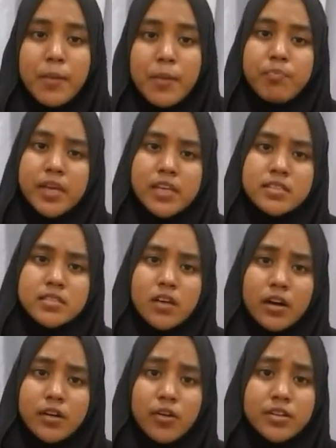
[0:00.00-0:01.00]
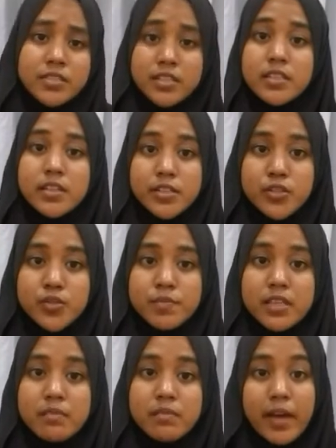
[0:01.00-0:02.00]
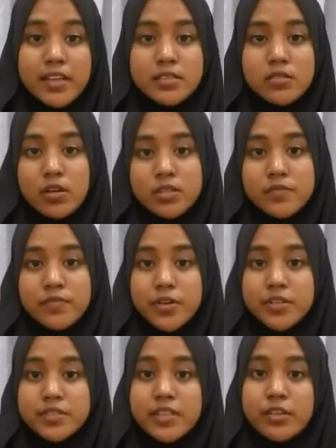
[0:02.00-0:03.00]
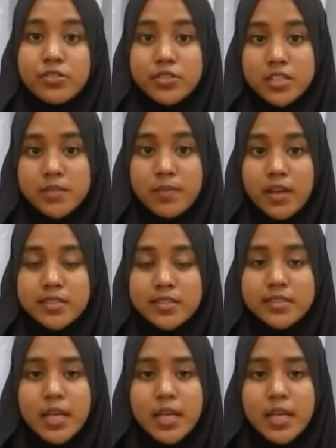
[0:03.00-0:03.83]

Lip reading: pigs are considered to be the best source for xenotransplants.